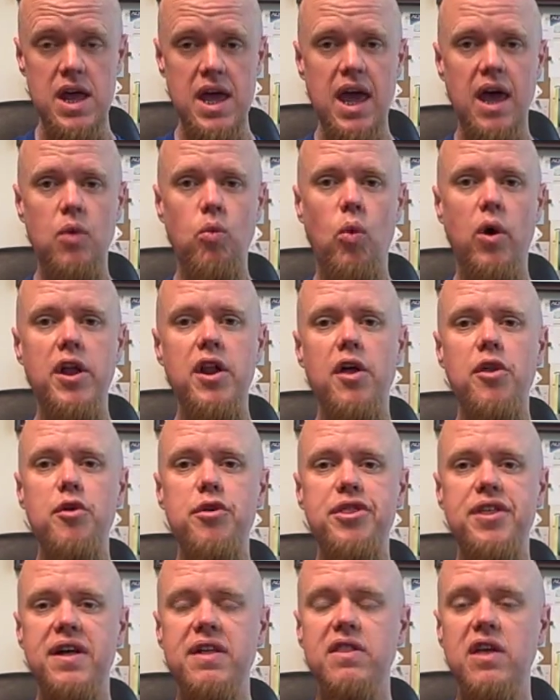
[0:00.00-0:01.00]
And one other
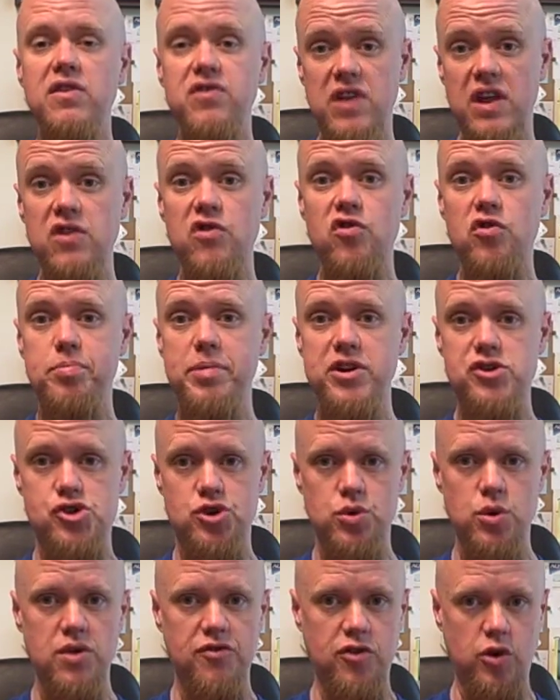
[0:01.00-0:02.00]
thing that tends to be
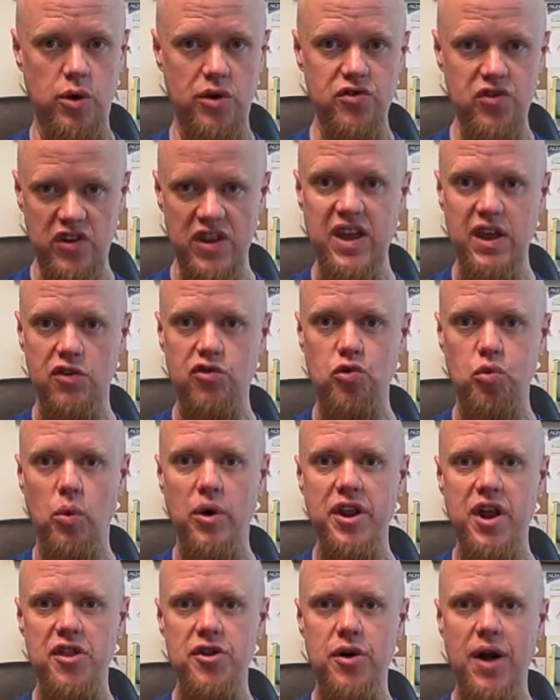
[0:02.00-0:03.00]
true of critiques,
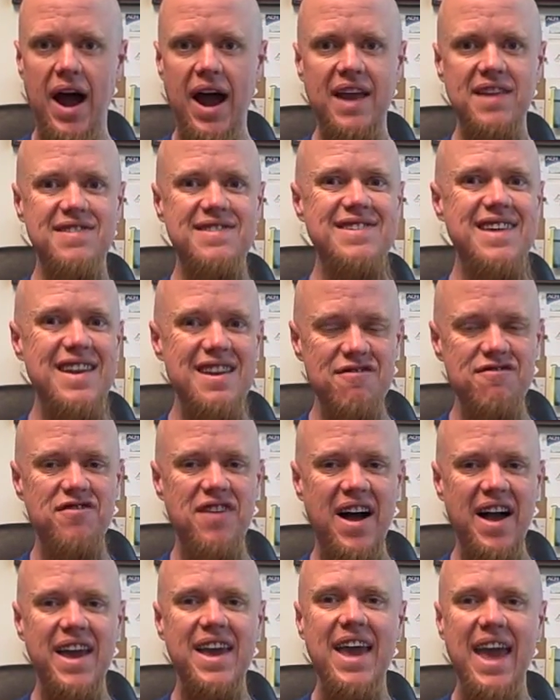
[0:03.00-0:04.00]
one other
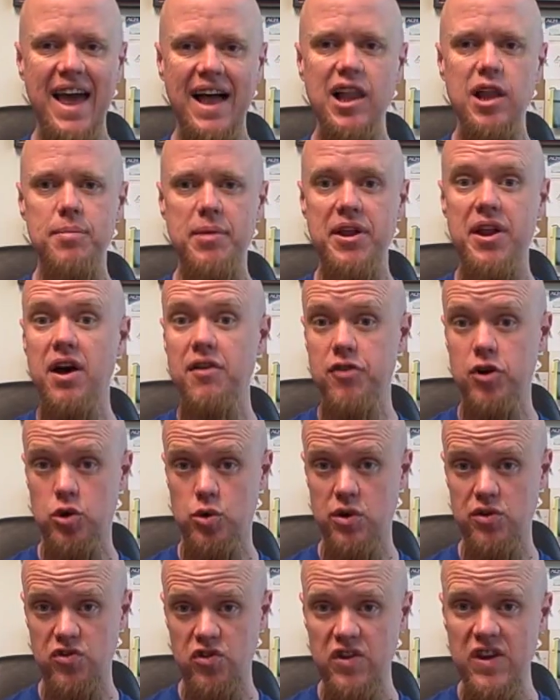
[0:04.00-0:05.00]
identifying element of a
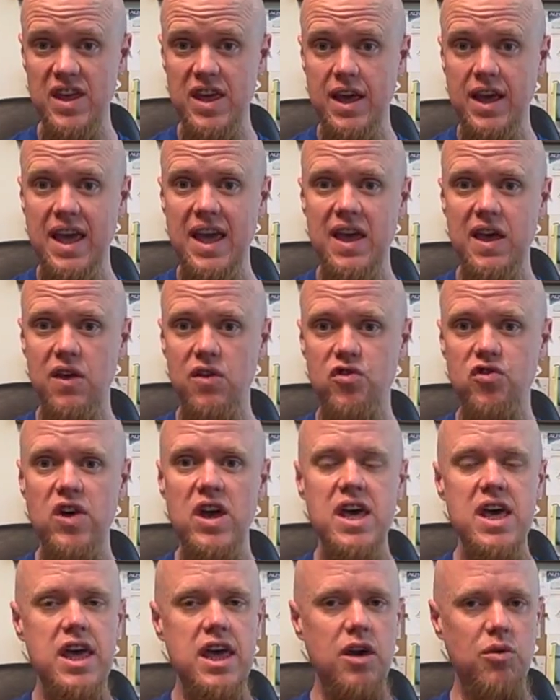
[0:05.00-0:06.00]
critique, is
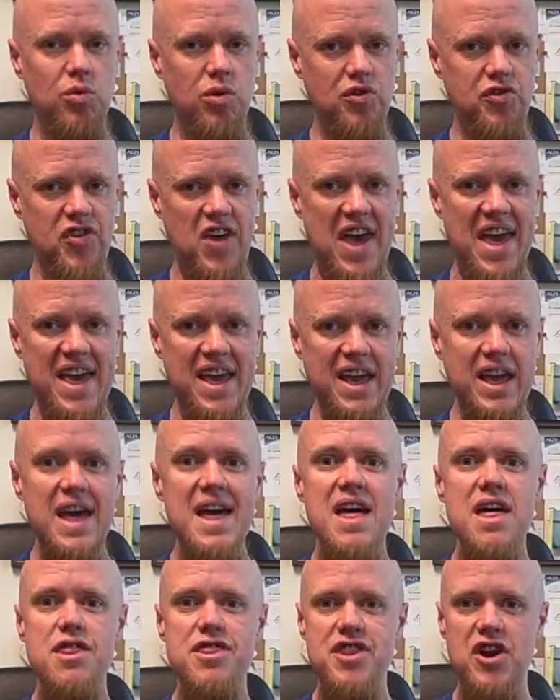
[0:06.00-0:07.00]
it will take
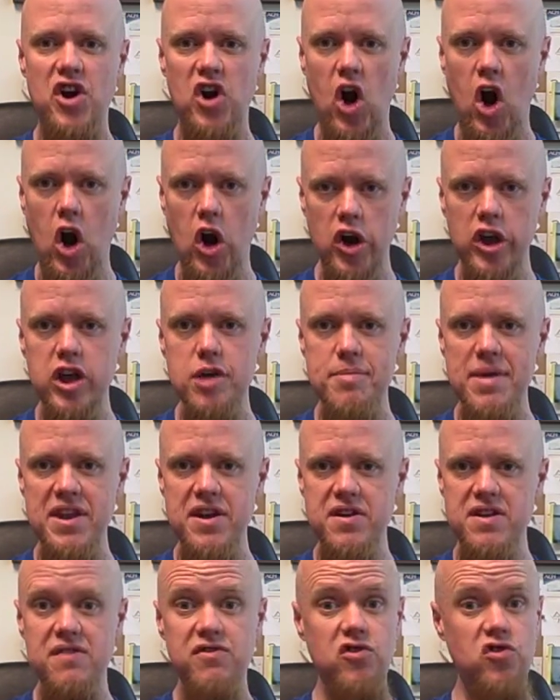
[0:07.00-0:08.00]
their
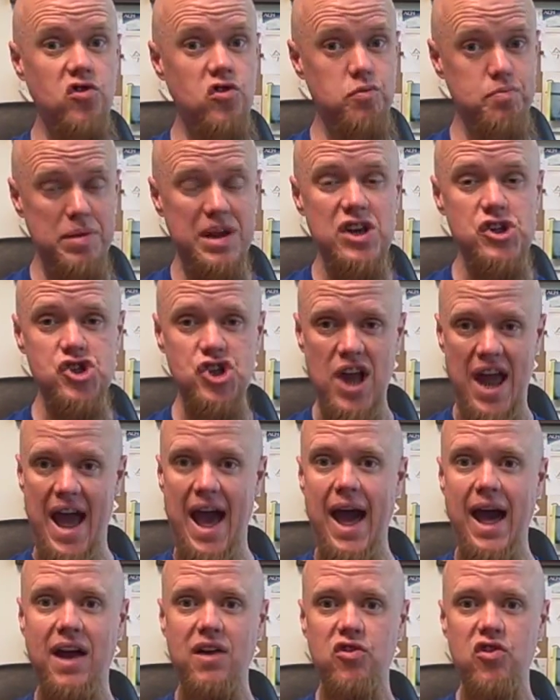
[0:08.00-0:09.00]
argumentative speech
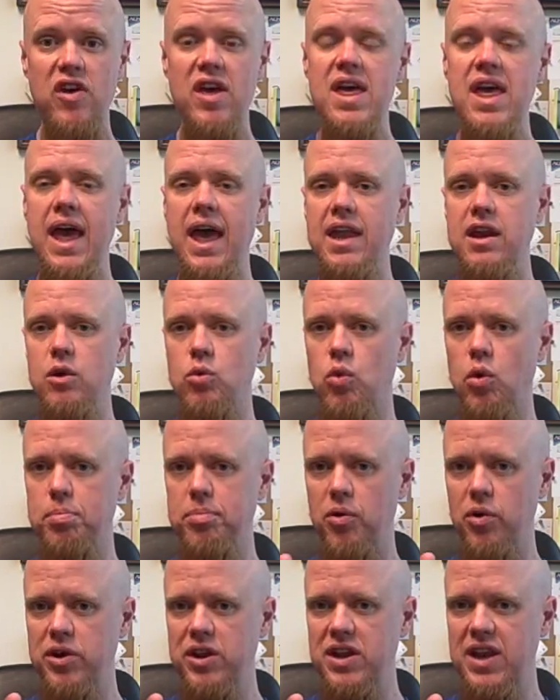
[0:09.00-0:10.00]
act and it will
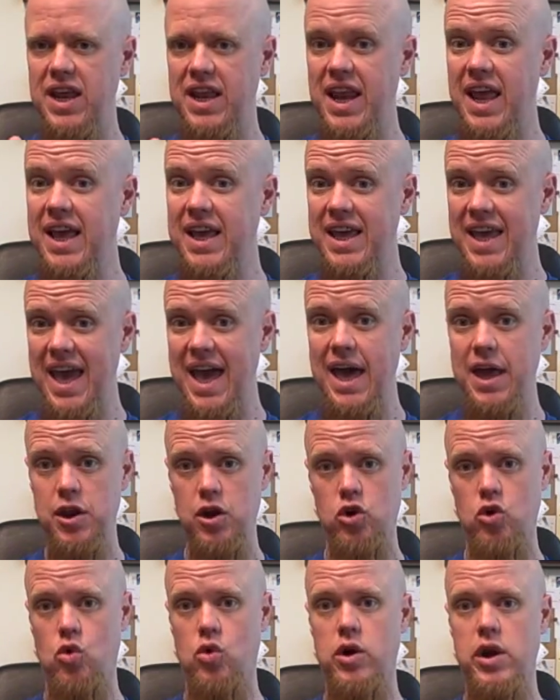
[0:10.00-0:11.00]
put it in a
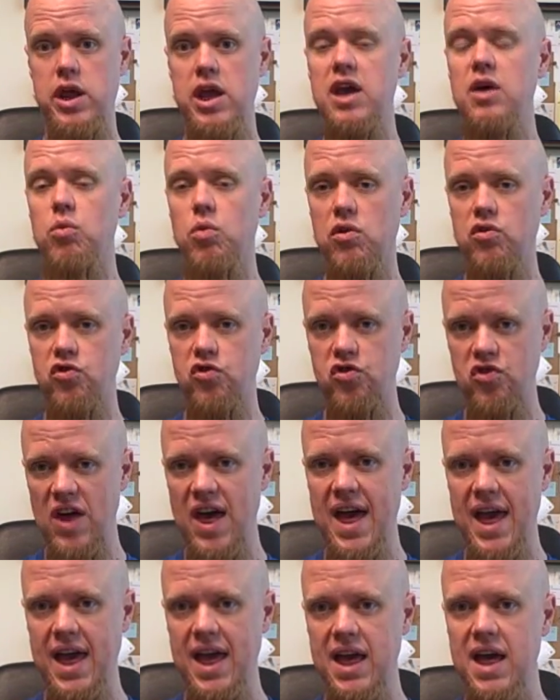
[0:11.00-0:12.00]
category. It will
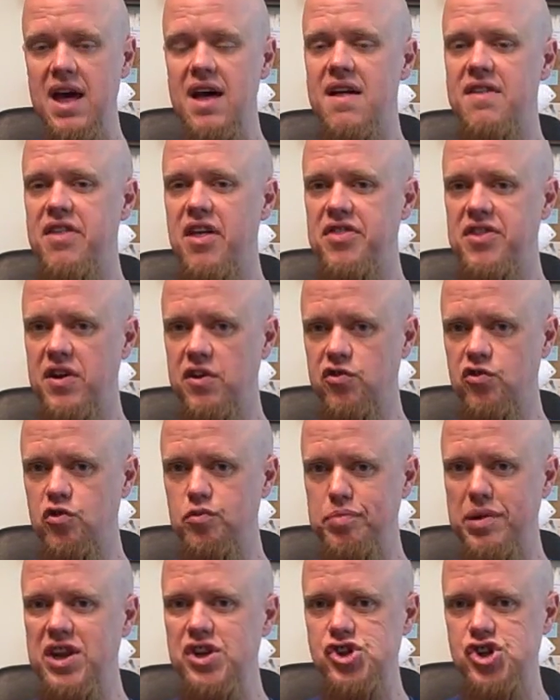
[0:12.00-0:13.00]
say that their
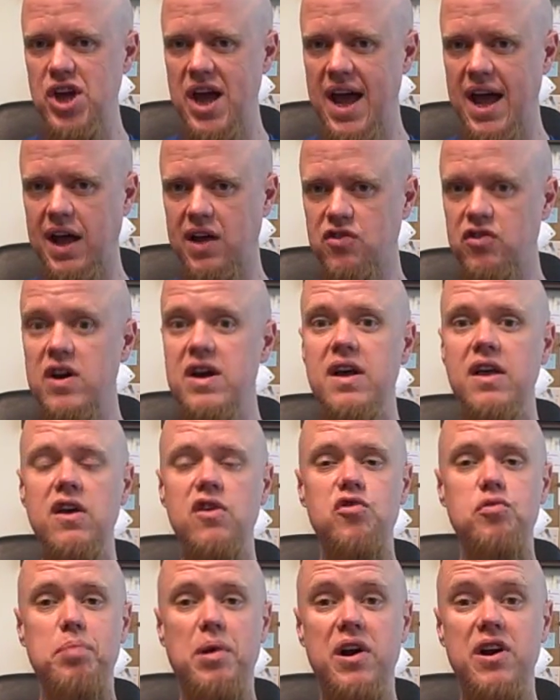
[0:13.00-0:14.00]
speech act
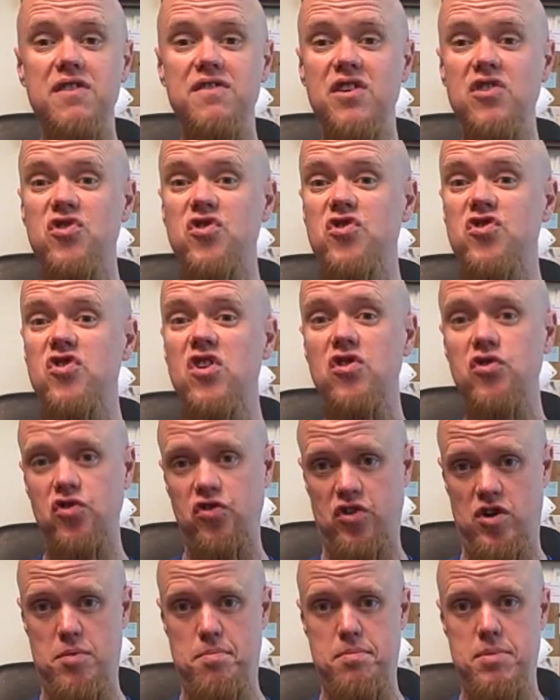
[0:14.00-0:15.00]
is part of a
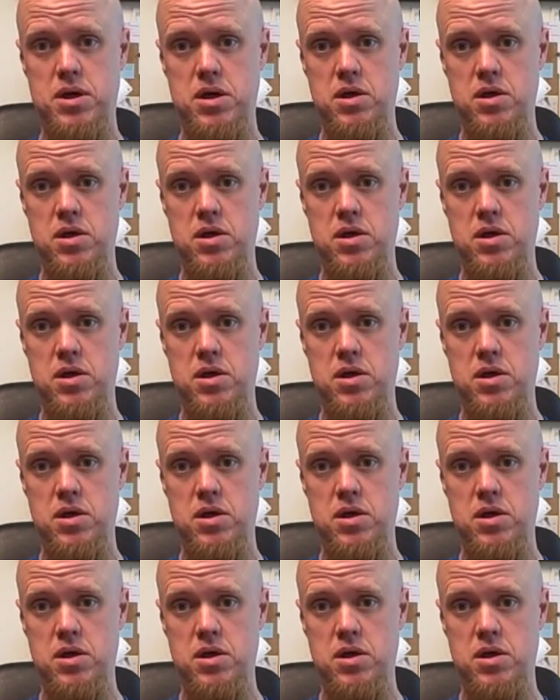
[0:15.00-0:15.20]
system.